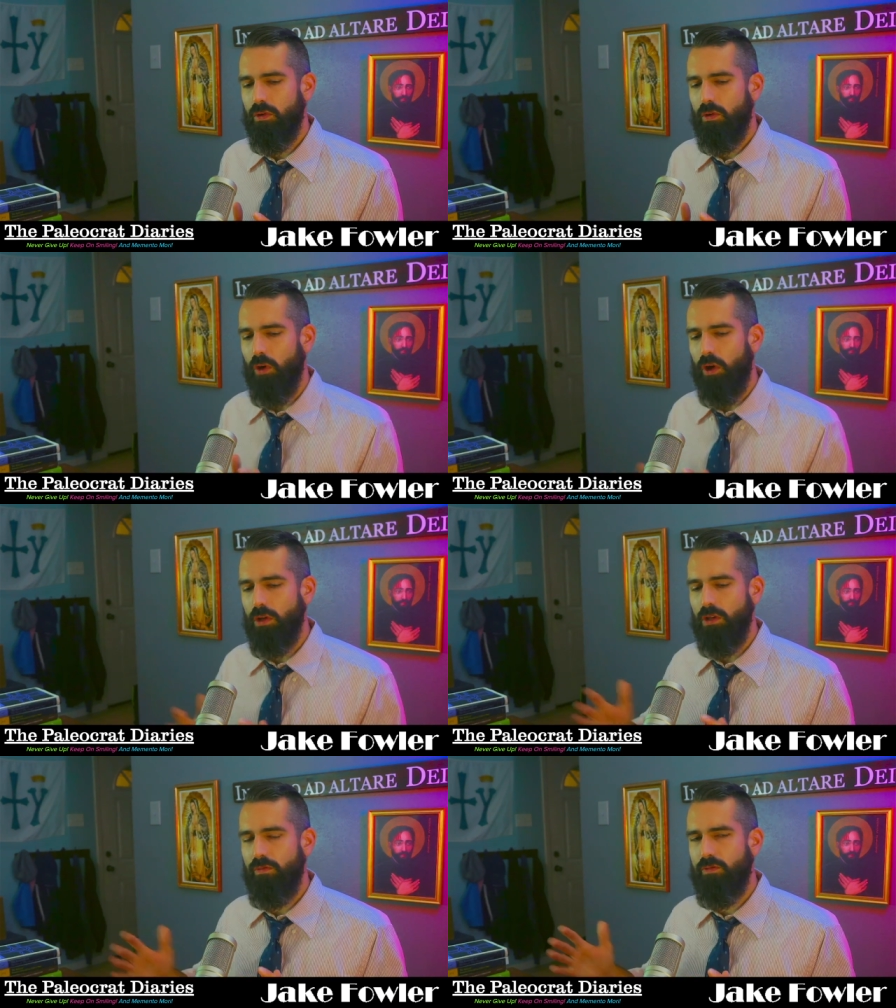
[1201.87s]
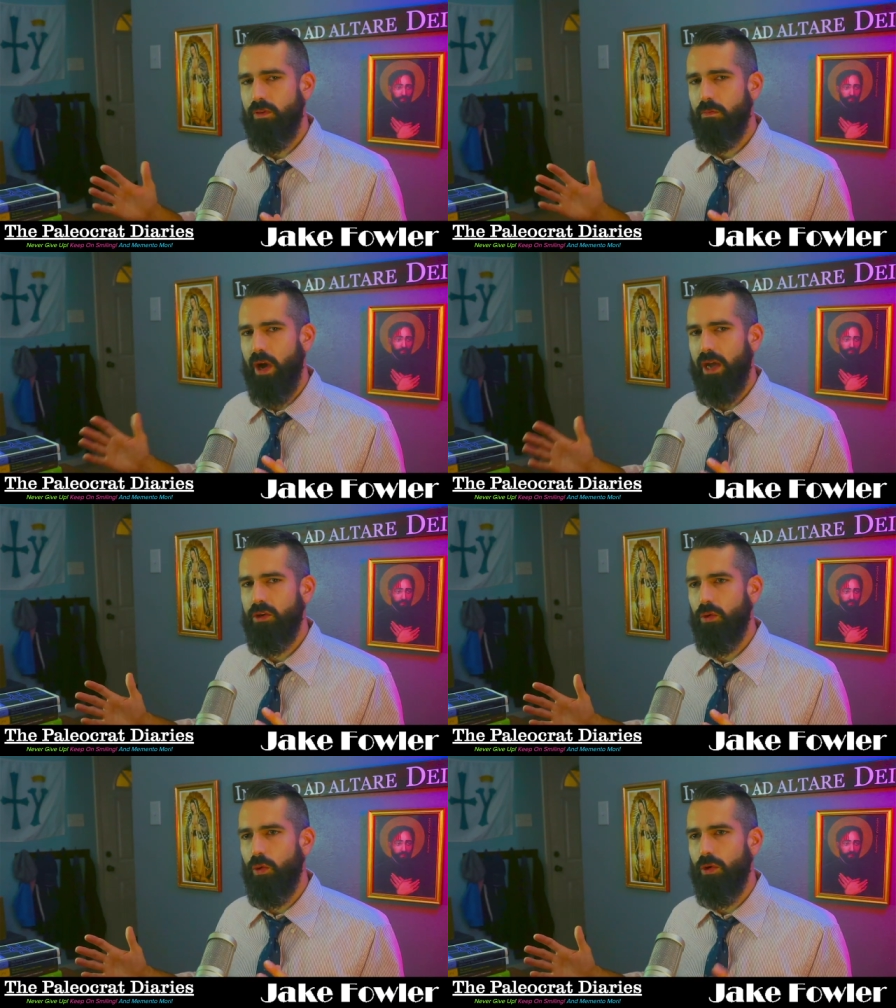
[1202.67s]
all of the
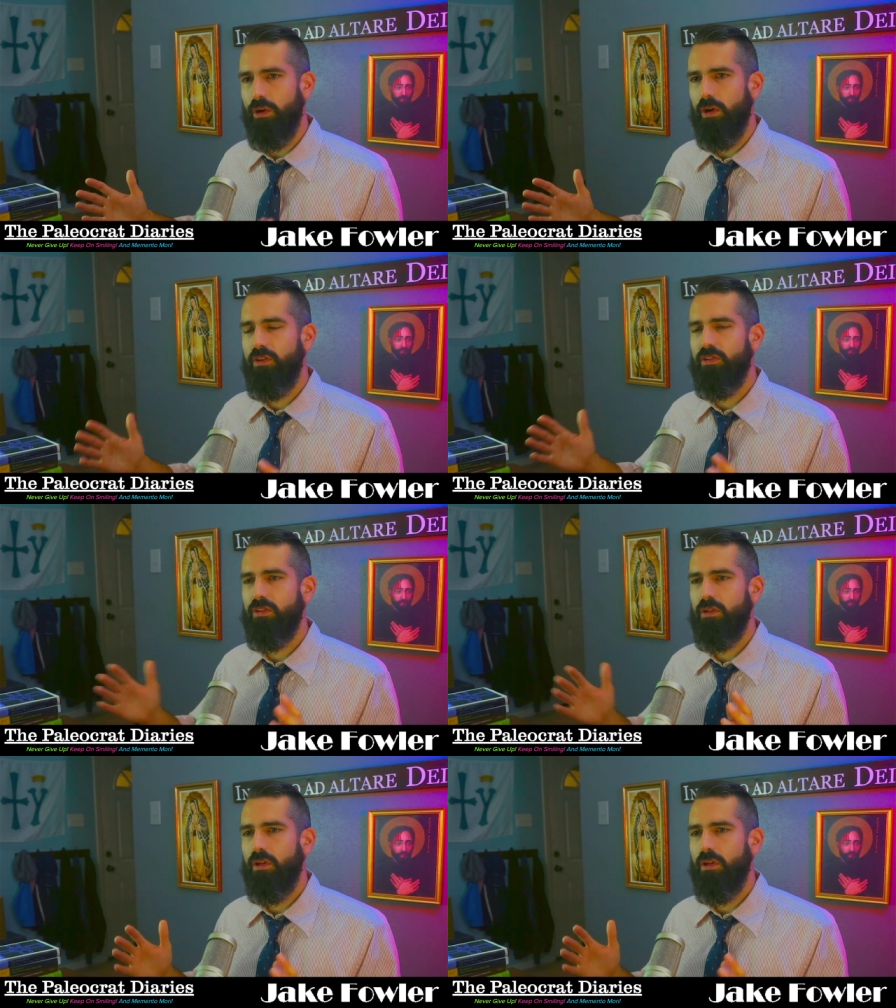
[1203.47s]
minor orders,